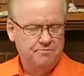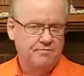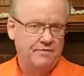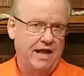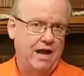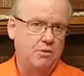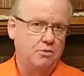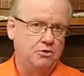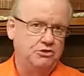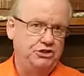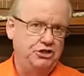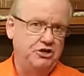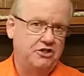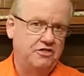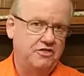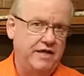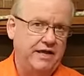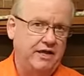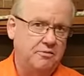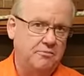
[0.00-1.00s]
I want you to
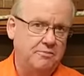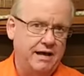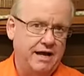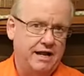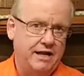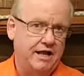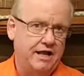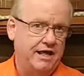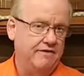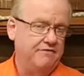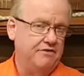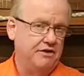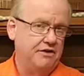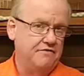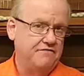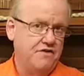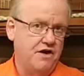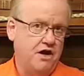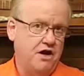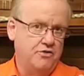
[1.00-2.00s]
think about a Heavenly
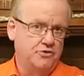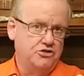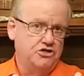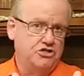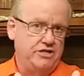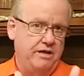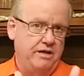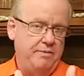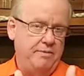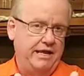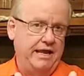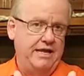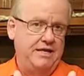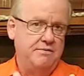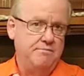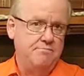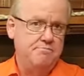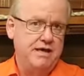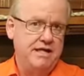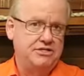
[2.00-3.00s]
Father stepping in
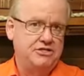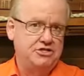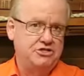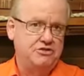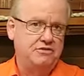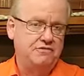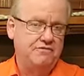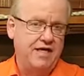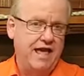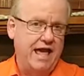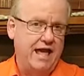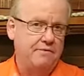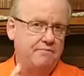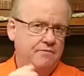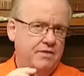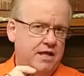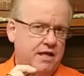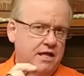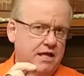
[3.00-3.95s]
the midst of that